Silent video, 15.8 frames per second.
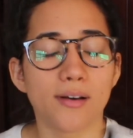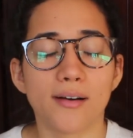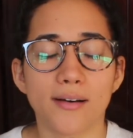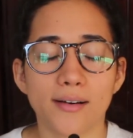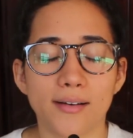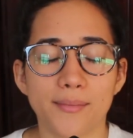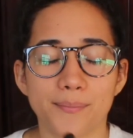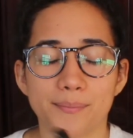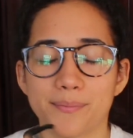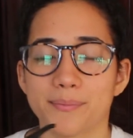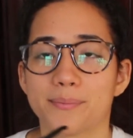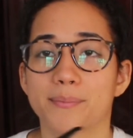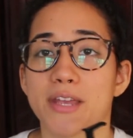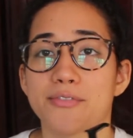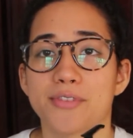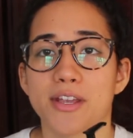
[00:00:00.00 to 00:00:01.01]

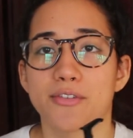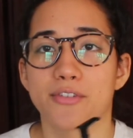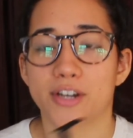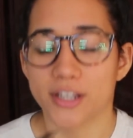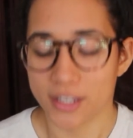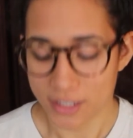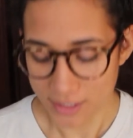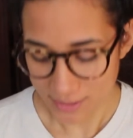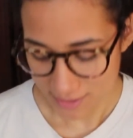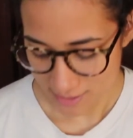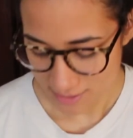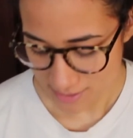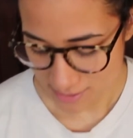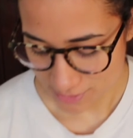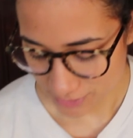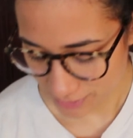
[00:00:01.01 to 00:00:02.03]
My favorite.
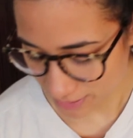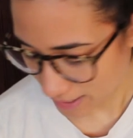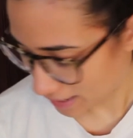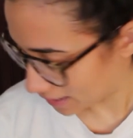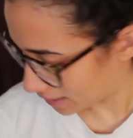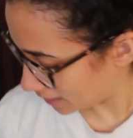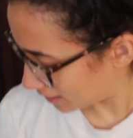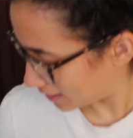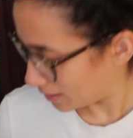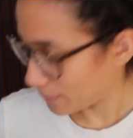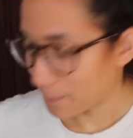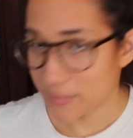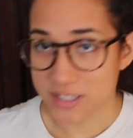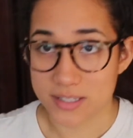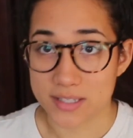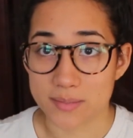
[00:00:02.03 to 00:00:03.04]
So yeah,
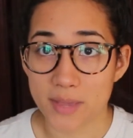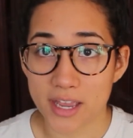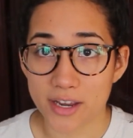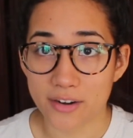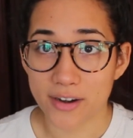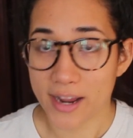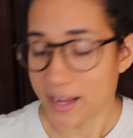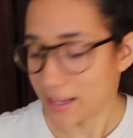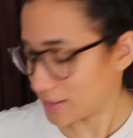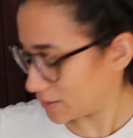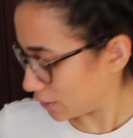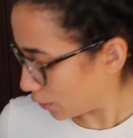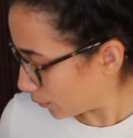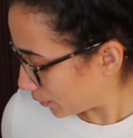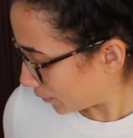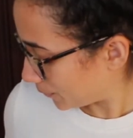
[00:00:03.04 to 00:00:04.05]
Mrs. Meyer hand
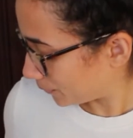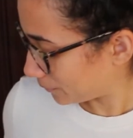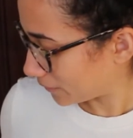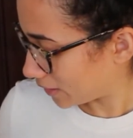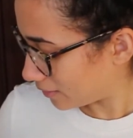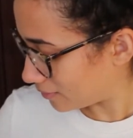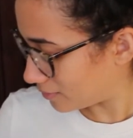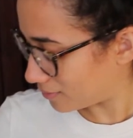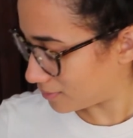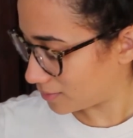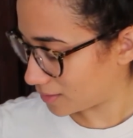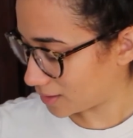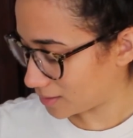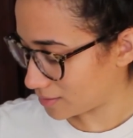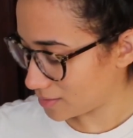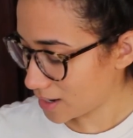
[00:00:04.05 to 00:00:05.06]
soap.
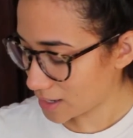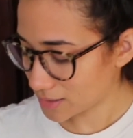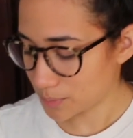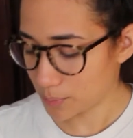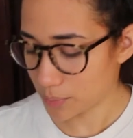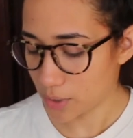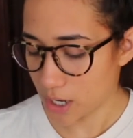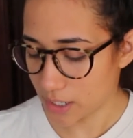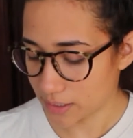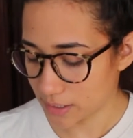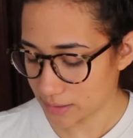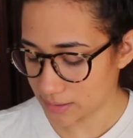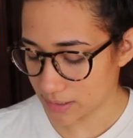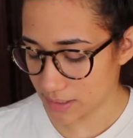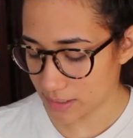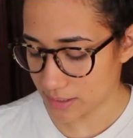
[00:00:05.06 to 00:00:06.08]
The next
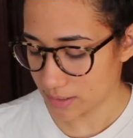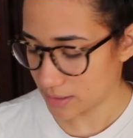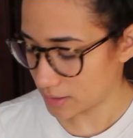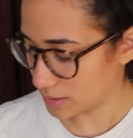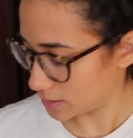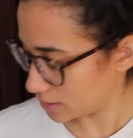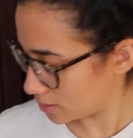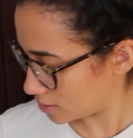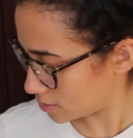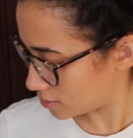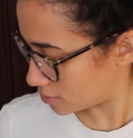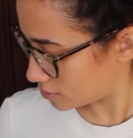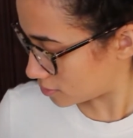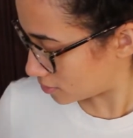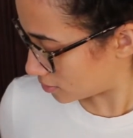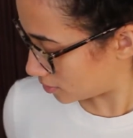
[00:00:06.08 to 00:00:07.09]
product
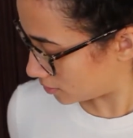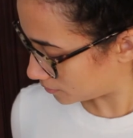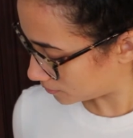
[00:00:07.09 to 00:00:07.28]
is